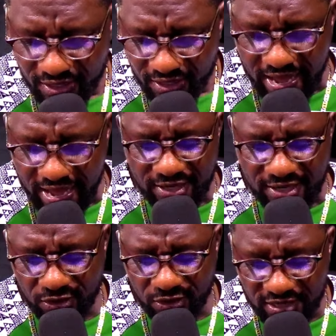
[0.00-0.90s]
don't
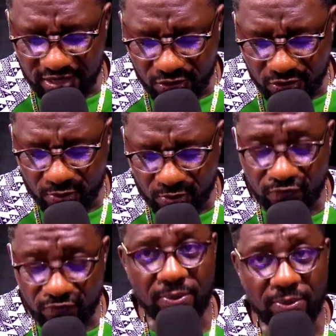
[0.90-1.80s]
sell Quillbot for
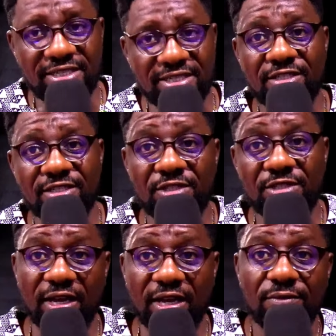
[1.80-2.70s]
plagiarism checker.
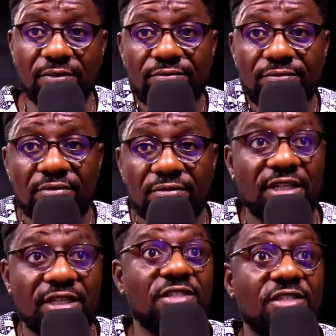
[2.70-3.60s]
It doesn't
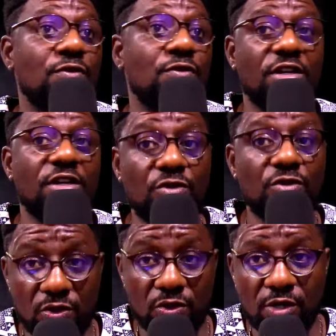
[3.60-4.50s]
even really do a good job
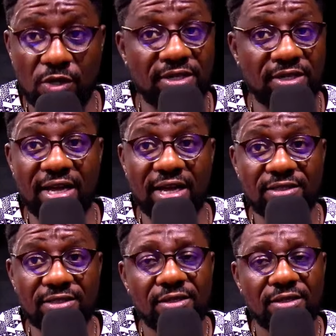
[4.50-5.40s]
in that.
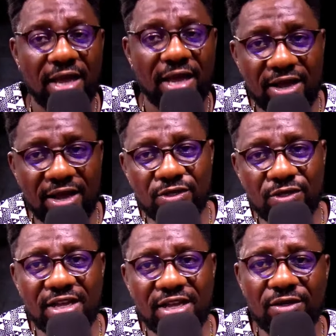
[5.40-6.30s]
We sell,
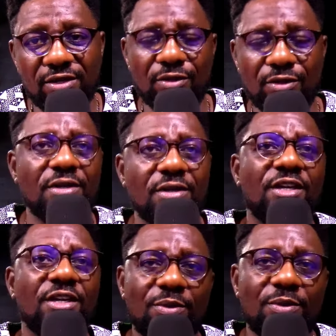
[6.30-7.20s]
sometimes
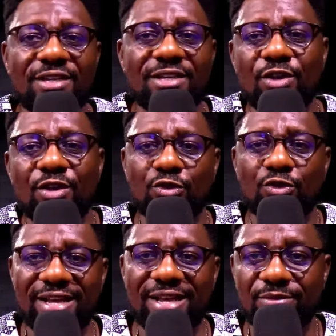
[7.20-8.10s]
when you want to buy something,
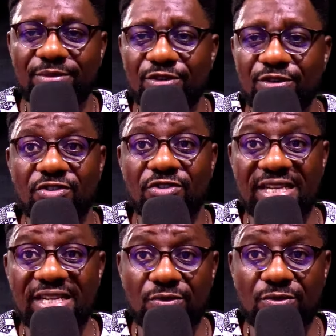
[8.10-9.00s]
just read
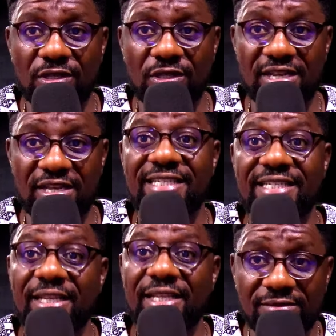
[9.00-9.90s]
what they are selling
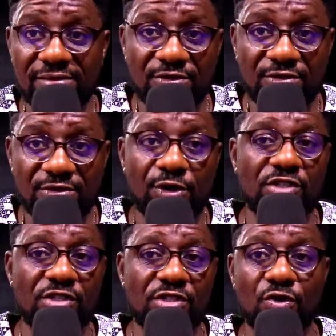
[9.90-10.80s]
before you say you are
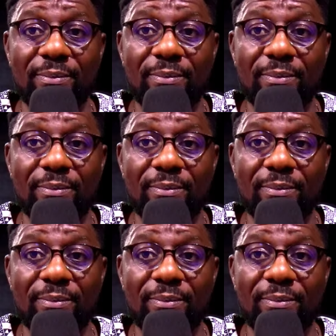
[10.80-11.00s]
buying.